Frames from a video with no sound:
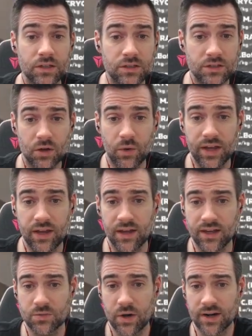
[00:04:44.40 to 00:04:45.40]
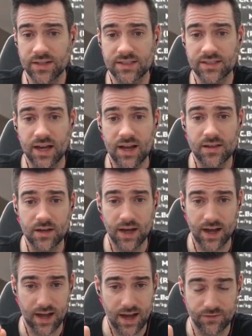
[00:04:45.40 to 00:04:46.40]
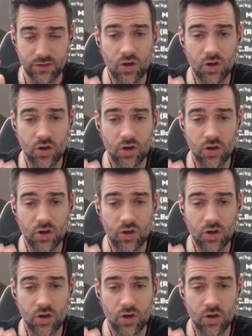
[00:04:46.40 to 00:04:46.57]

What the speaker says: So here is where I decide that I've